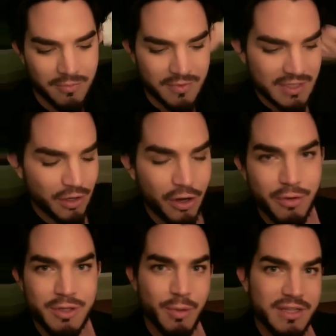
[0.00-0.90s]
Seeing all
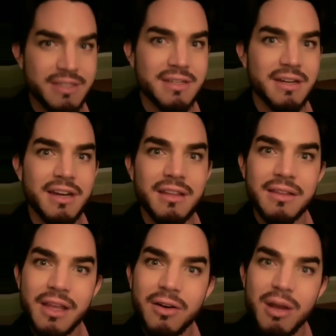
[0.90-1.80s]
your responses today to
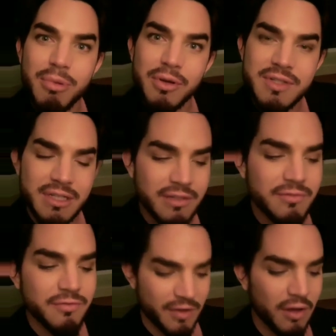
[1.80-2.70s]
the letter I posted
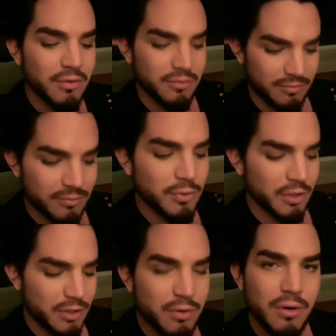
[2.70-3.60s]
felt
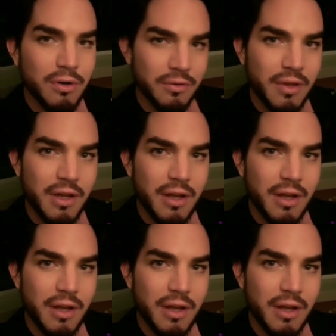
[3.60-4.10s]
really cool.